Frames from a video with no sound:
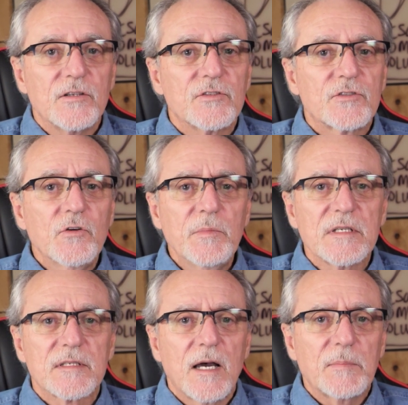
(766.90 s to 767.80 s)
Zoom
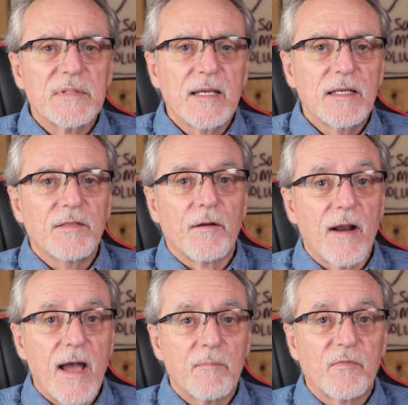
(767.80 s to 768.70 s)
is updating their
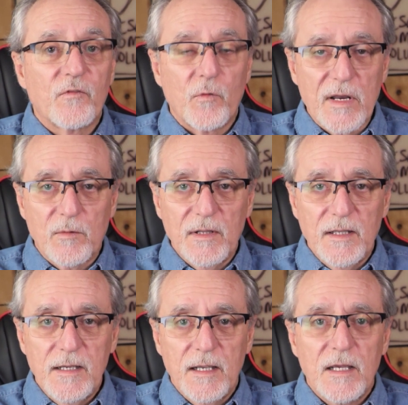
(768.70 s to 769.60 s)
app
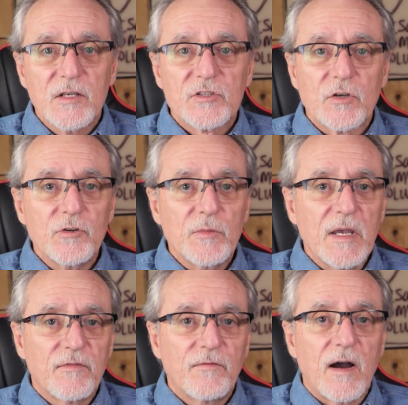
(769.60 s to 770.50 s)
frequently, so you
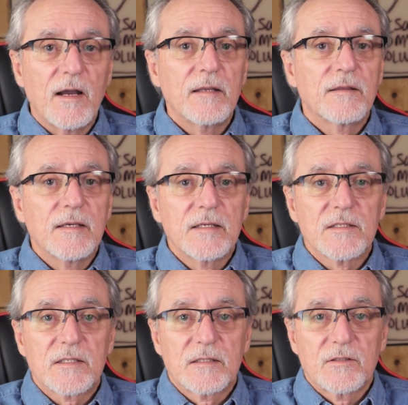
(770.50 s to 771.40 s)
may find
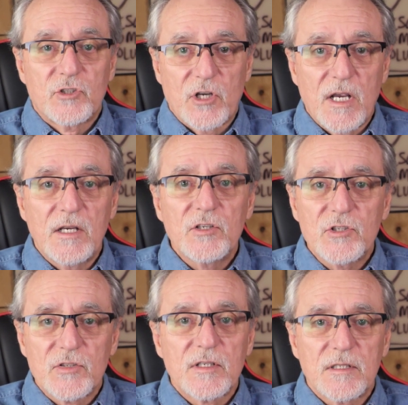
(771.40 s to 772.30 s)
things
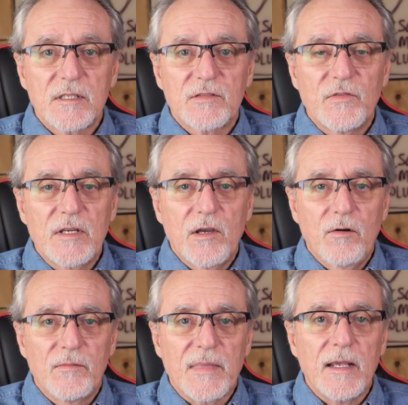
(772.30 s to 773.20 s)
change since this
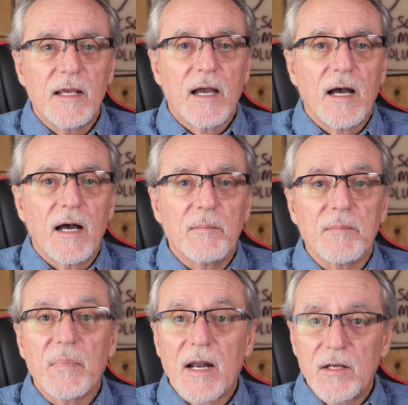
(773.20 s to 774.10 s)
video.
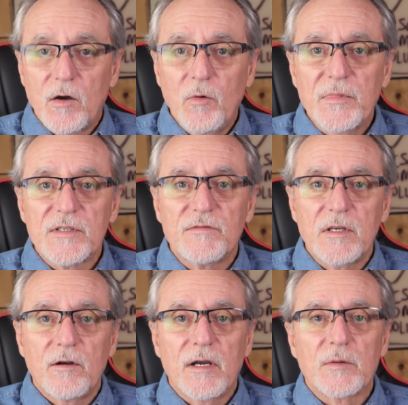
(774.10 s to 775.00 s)
But I hope this
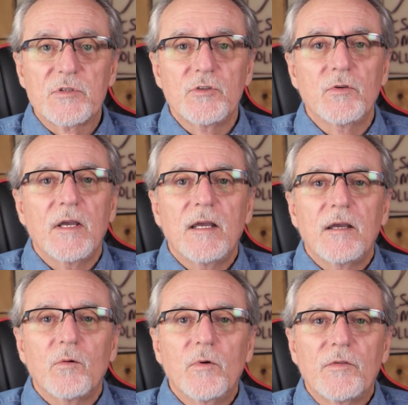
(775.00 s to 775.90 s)
video helps you
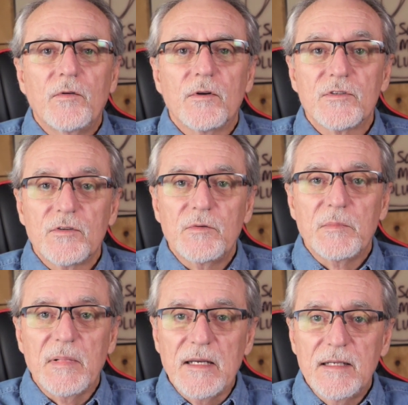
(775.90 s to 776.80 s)
with your
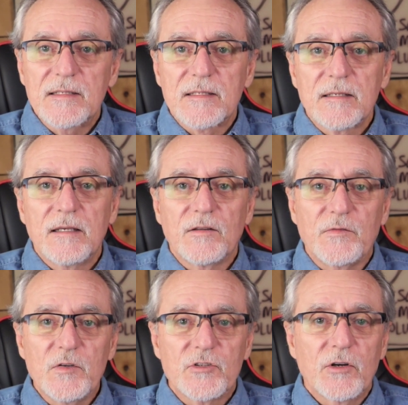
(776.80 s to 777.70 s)
Zoom meetings in the
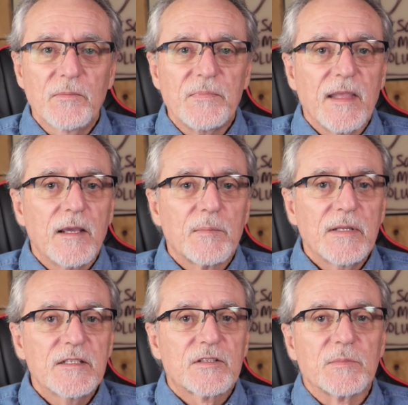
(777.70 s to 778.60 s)
future.
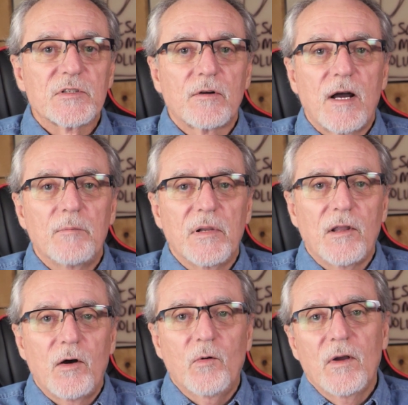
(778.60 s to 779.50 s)
Please subscribe
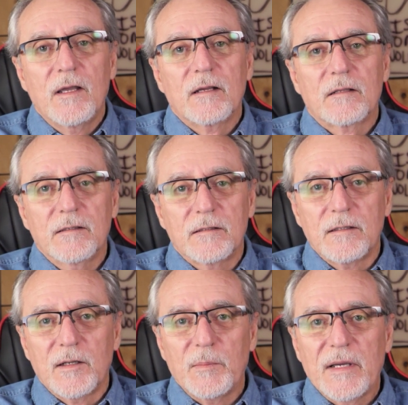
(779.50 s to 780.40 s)
below, click the
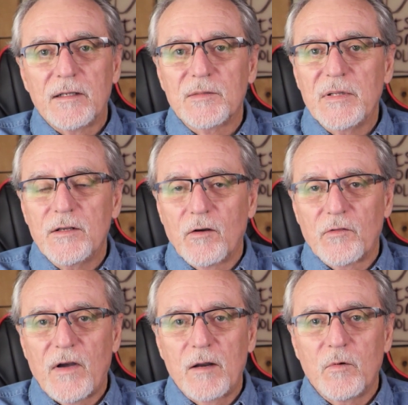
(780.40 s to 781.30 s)
little bell to be
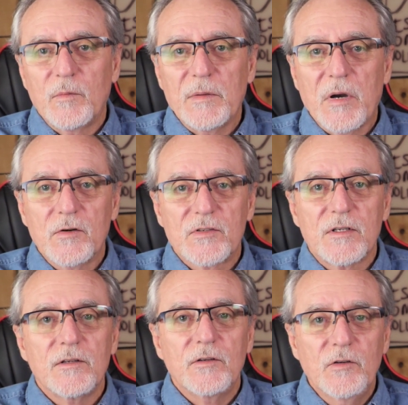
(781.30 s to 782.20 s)
notified when we
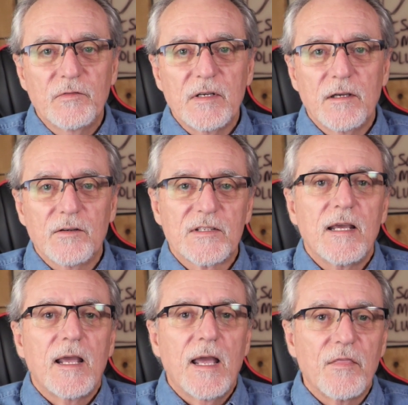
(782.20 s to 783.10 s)
post new videos,
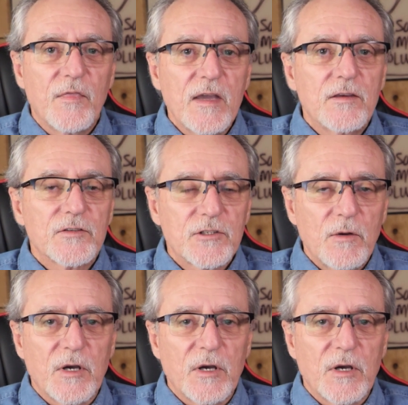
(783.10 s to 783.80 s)
and thank you so